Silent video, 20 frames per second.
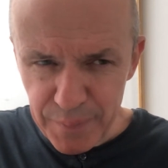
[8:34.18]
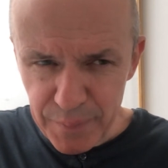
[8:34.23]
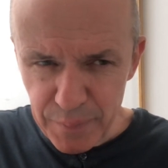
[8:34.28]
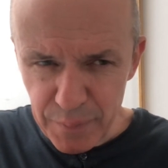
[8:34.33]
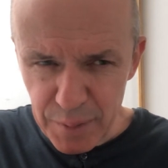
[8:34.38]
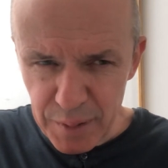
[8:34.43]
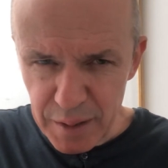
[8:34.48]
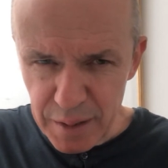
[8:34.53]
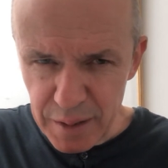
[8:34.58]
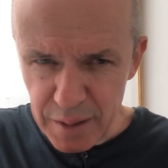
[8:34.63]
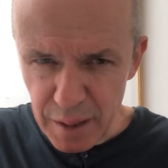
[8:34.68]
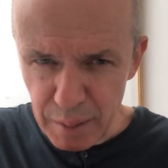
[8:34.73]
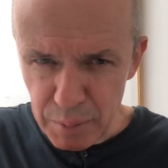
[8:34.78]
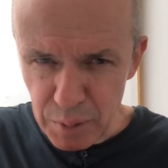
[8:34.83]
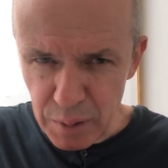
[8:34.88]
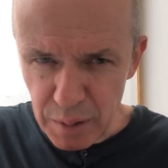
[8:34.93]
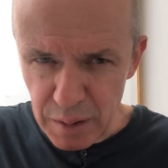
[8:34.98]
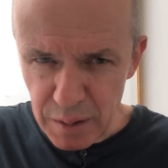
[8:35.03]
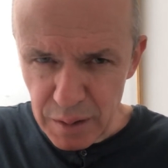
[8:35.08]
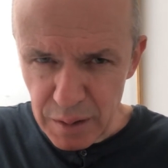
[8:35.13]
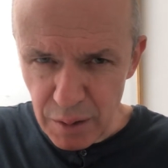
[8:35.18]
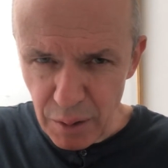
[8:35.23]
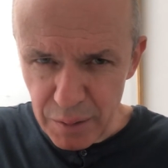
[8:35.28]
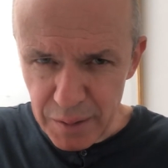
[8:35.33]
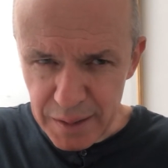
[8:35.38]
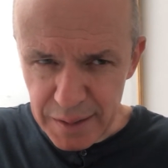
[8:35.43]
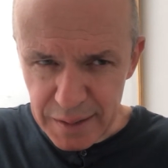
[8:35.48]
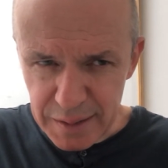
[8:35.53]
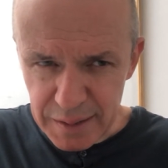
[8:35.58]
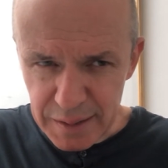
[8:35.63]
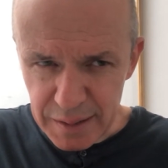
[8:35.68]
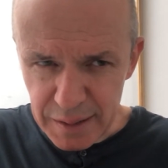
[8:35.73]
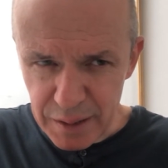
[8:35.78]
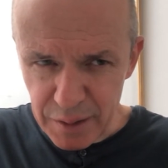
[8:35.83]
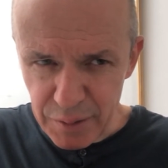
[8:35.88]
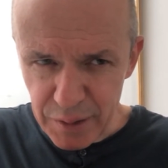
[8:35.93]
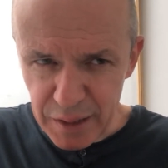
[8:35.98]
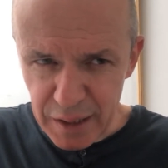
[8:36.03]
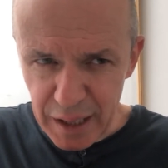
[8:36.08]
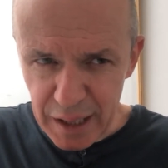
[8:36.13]
where the double dot is, the
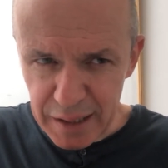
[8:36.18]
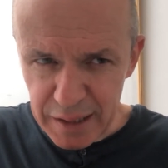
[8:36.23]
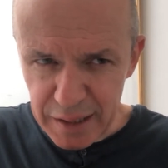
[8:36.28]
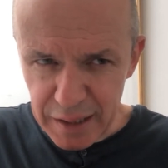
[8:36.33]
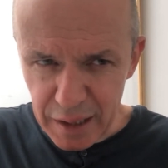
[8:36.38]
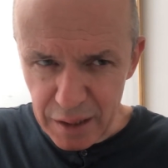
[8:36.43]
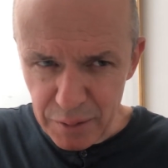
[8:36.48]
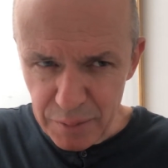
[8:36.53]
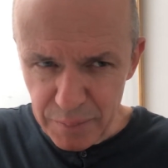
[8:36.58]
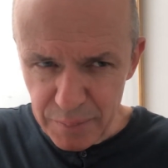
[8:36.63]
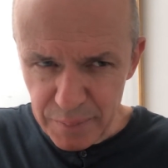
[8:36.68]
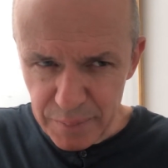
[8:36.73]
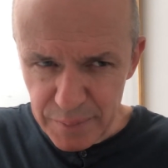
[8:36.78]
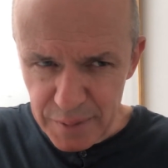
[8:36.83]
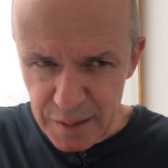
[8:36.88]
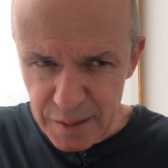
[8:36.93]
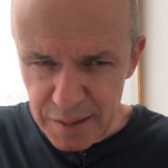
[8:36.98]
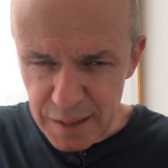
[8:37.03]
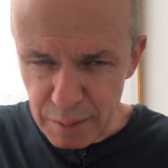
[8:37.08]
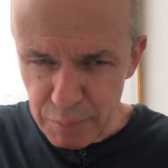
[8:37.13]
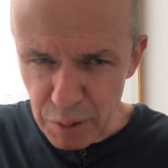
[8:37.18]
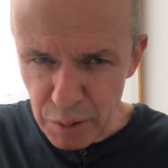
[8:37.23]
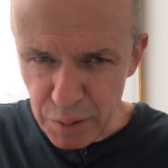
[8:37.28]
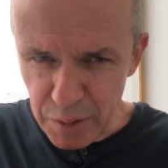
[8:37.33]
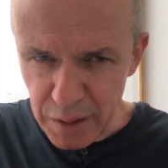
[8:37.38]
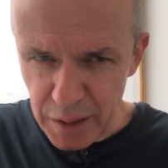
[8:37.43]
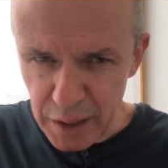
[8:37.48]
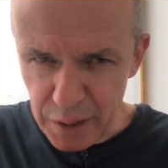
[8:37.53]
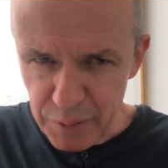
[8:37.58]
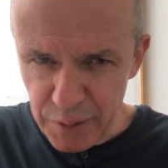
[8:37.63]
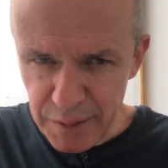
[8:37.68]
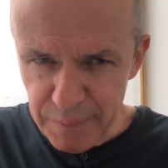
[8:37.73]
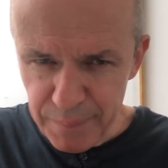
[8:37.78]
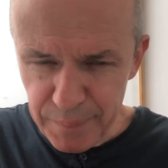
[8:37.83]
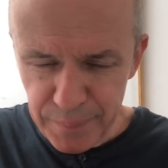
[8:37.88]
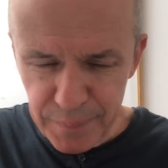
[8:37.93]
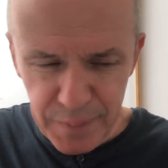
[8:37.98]
green and the yellow. This time we're looking at green.